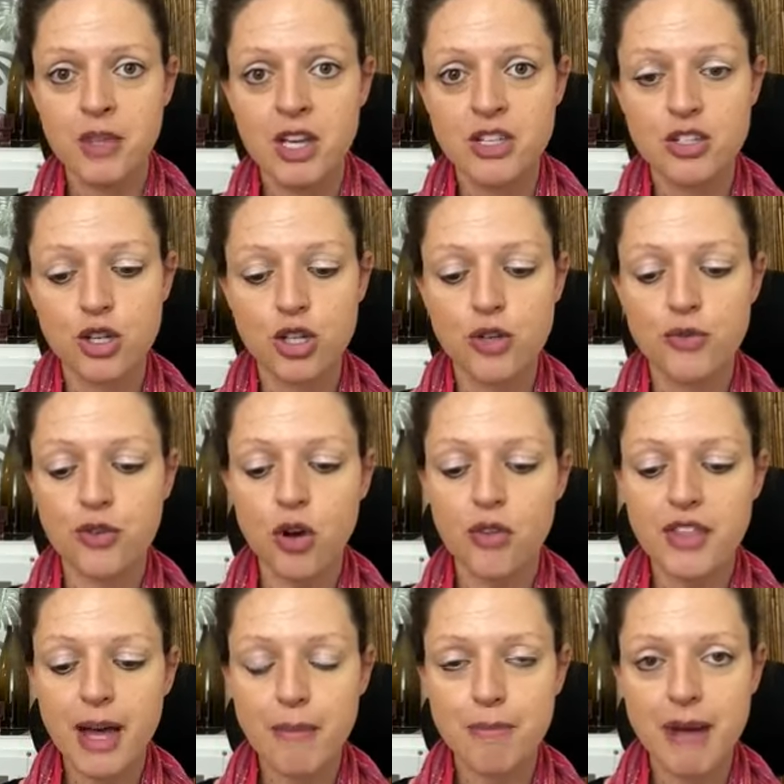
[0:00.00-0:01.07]
So you've got
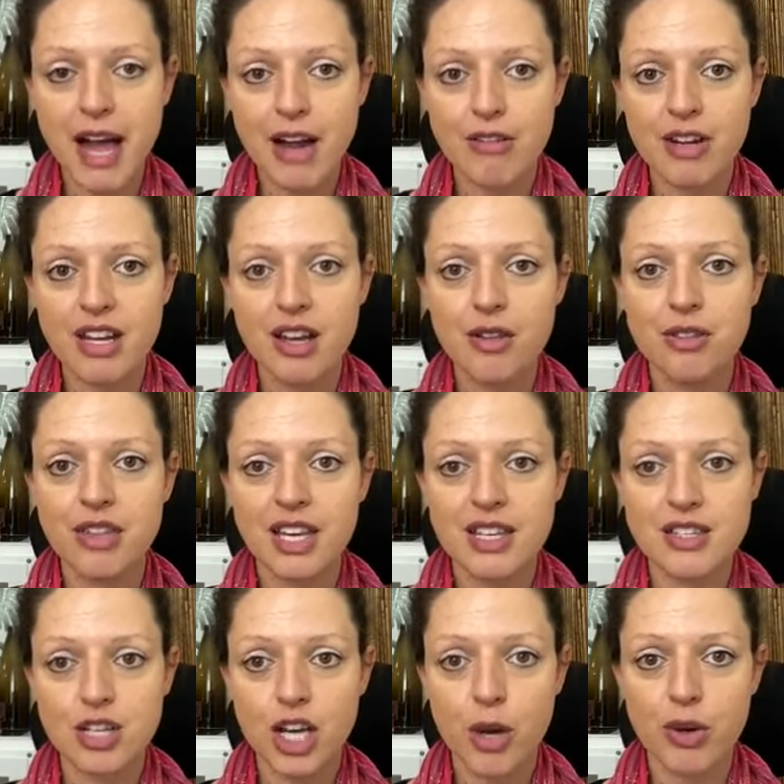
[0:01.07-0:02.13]
that barrier,
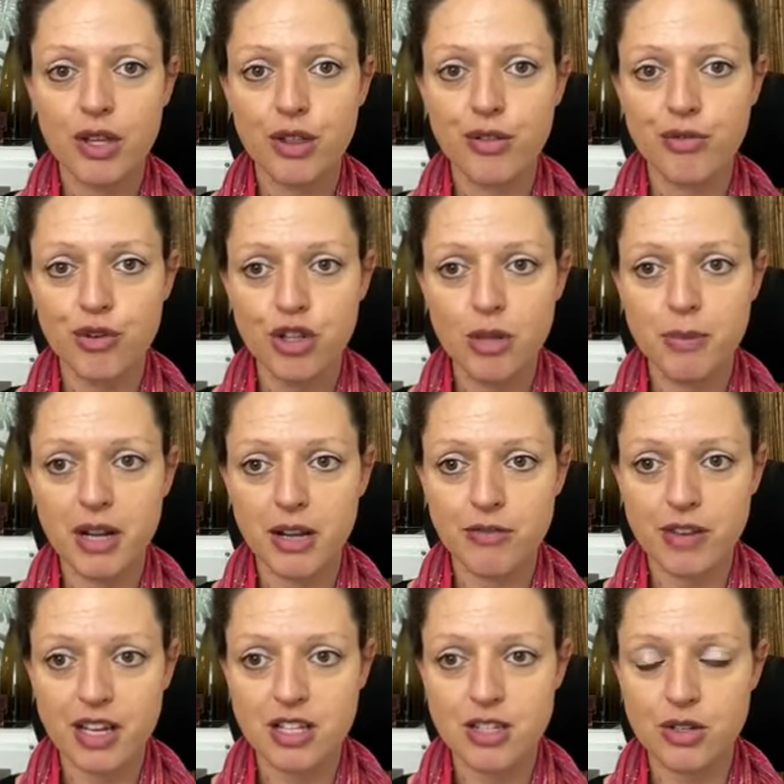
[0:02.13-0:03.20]
things are going through the blood
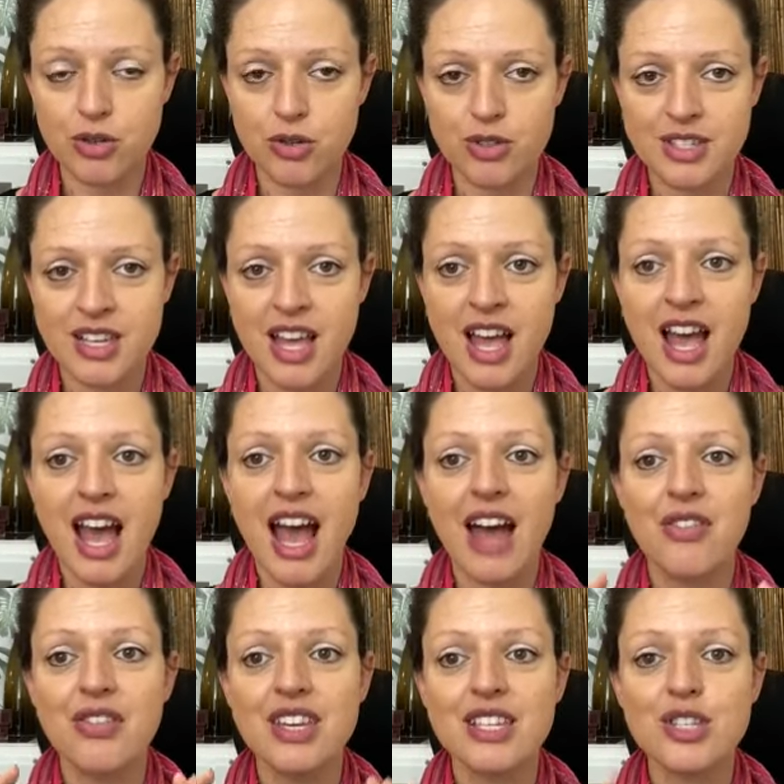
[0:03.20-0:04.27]
vessels,
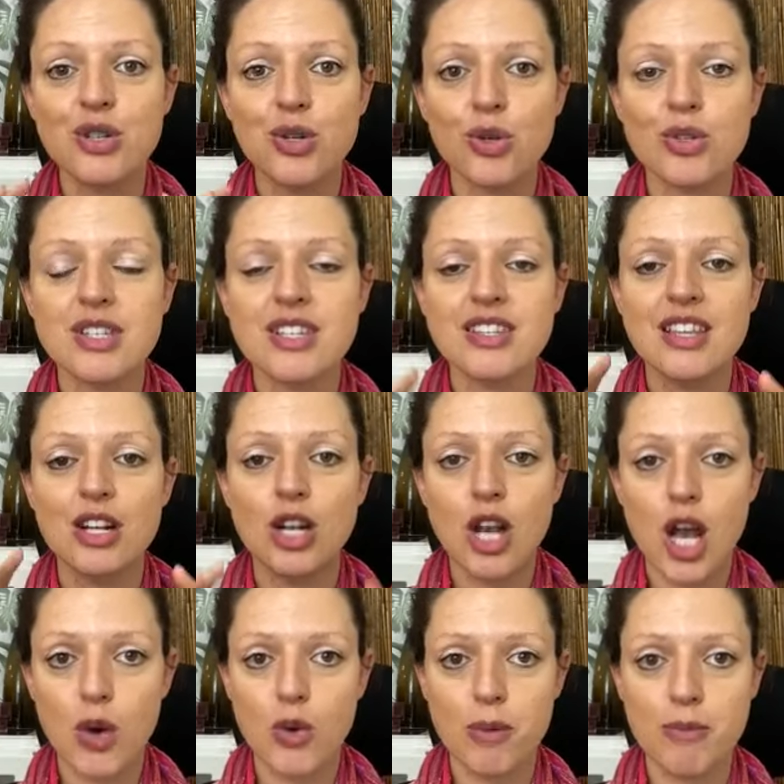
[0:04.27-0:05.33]
and this causes the
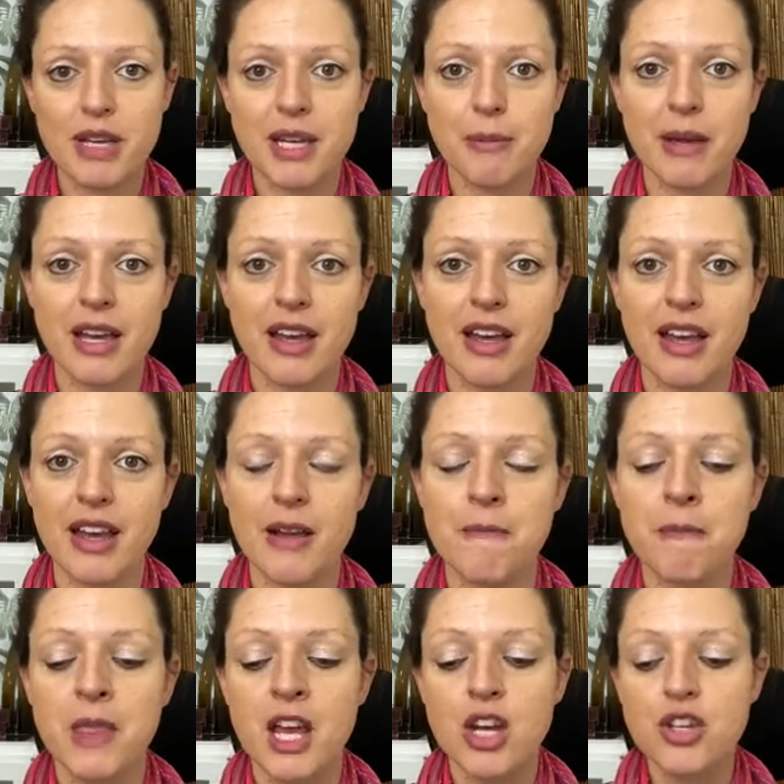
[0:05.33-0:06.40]
lower BP.
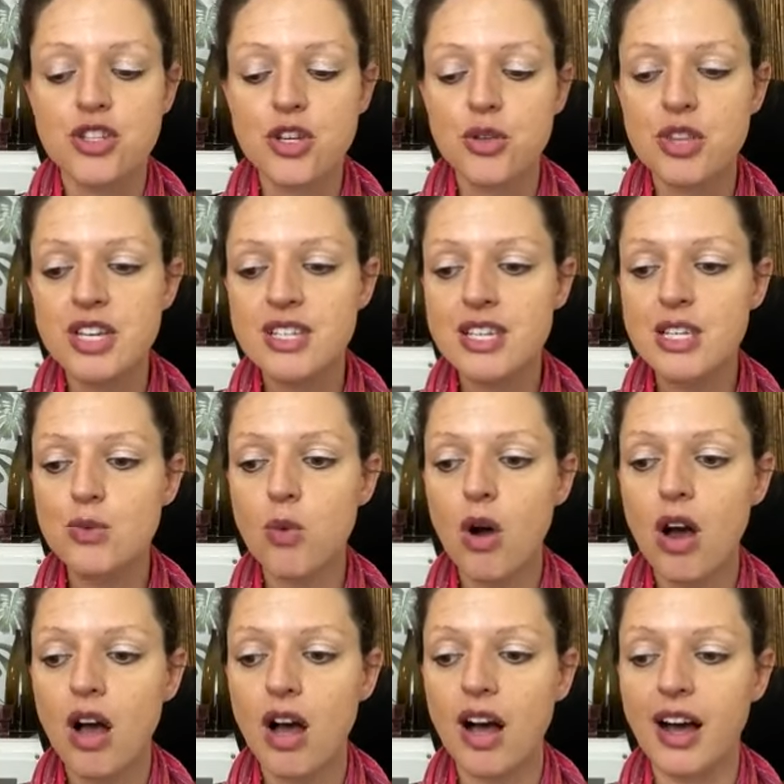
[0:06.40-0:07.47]
So this is
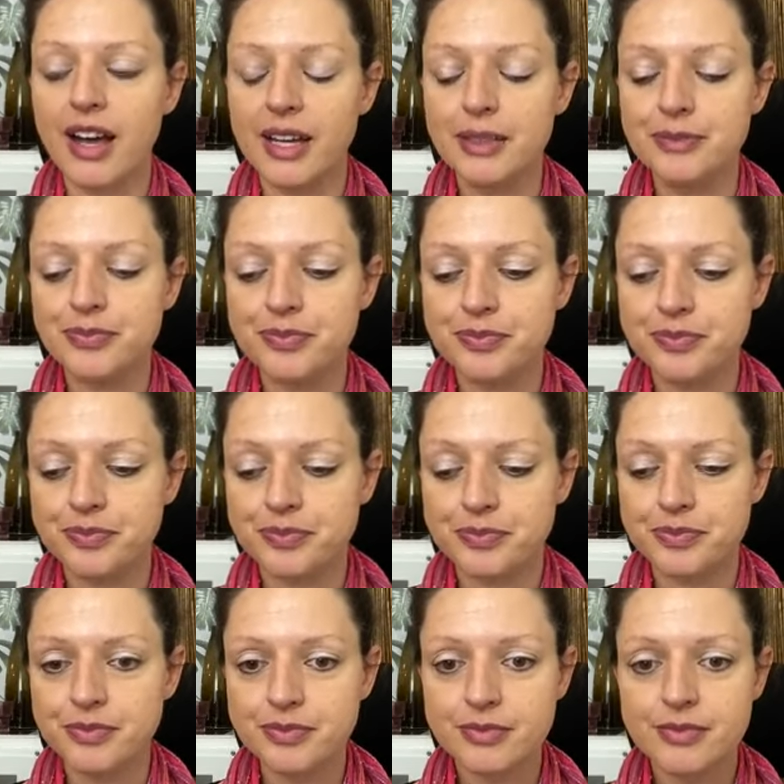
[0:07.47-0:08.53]
why
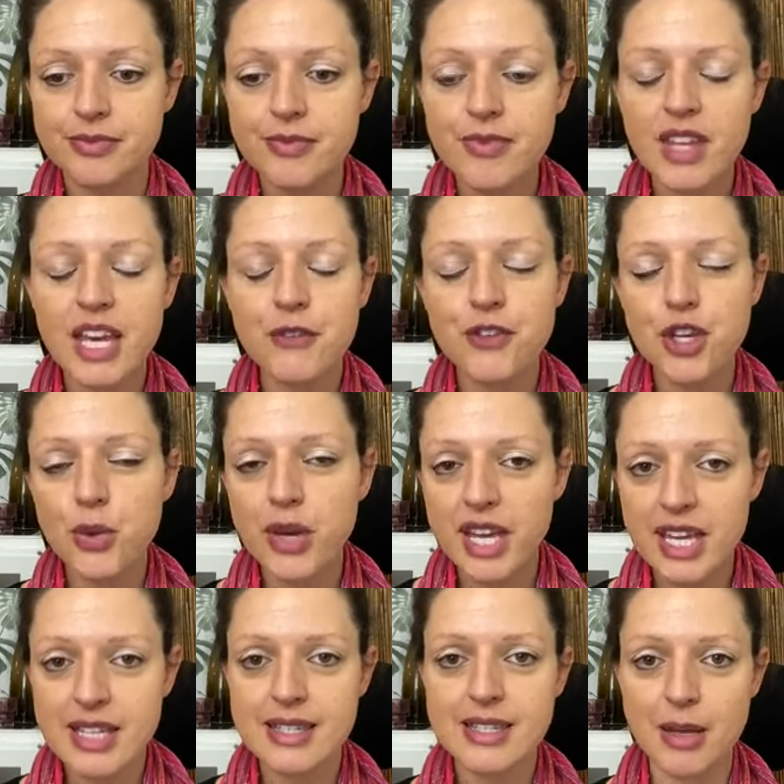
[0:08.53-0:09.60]
if you
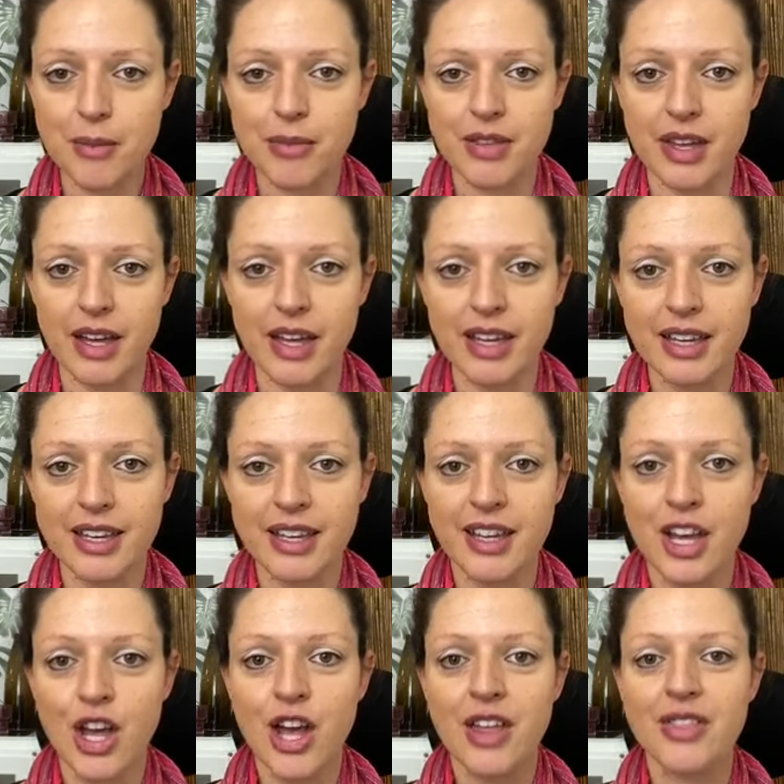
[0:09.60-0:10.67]
eat something
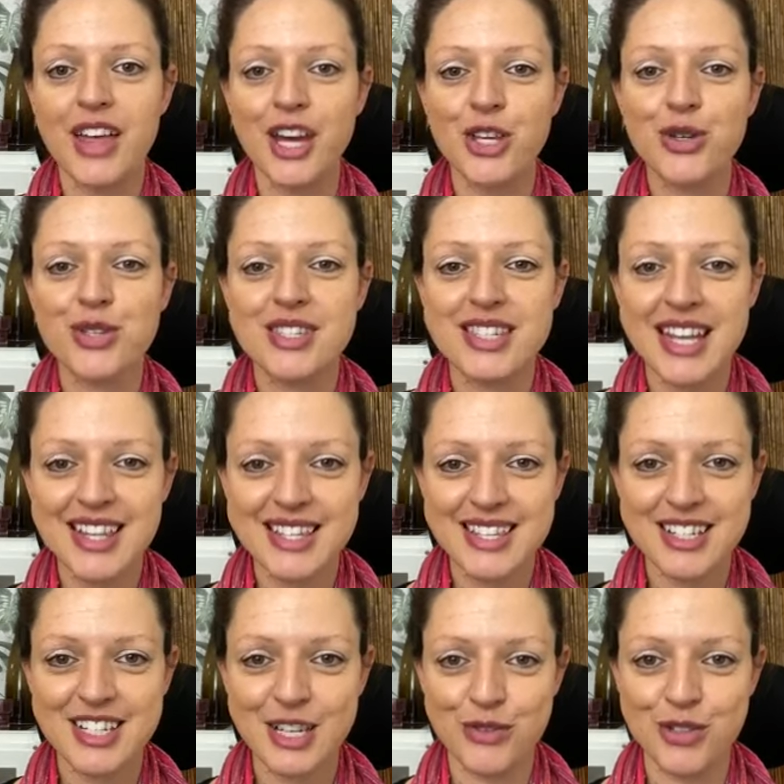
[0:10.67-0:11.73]
that you're
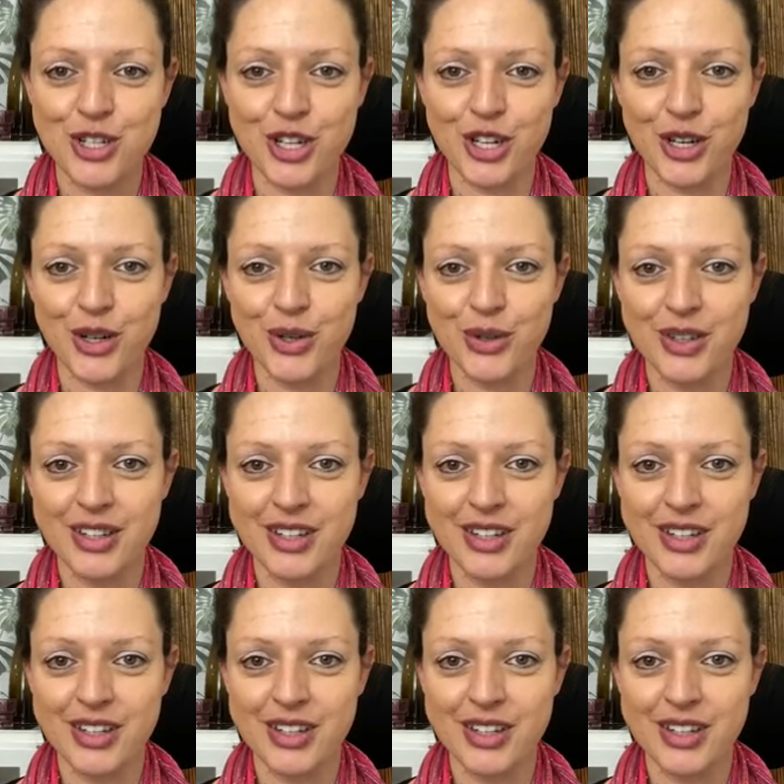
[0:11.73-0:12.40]
sensitive to,